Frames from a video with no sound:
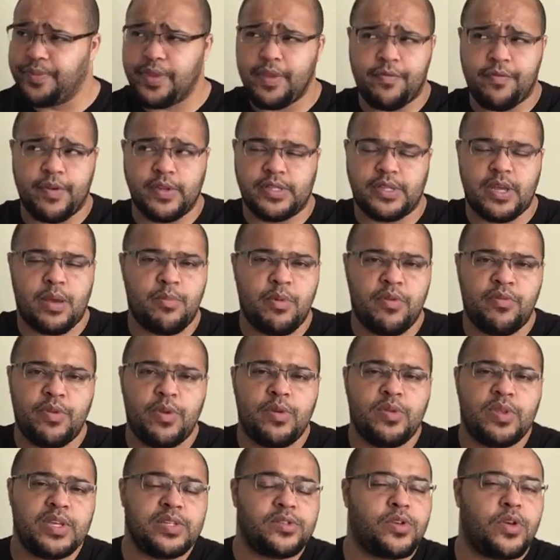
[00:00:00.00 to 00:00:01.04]
For some of
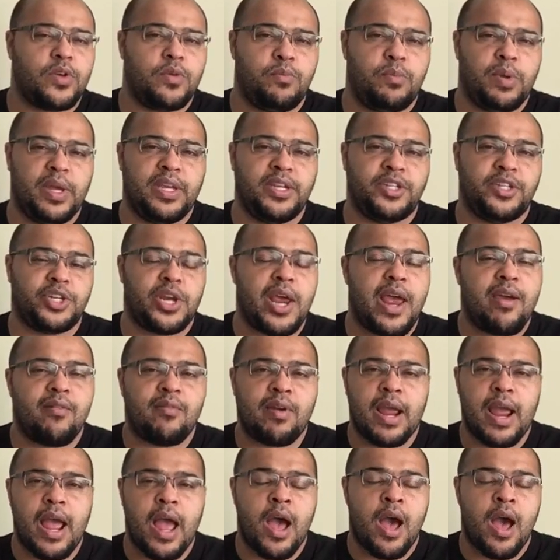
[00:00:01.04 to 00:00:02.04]
you, this could be sharing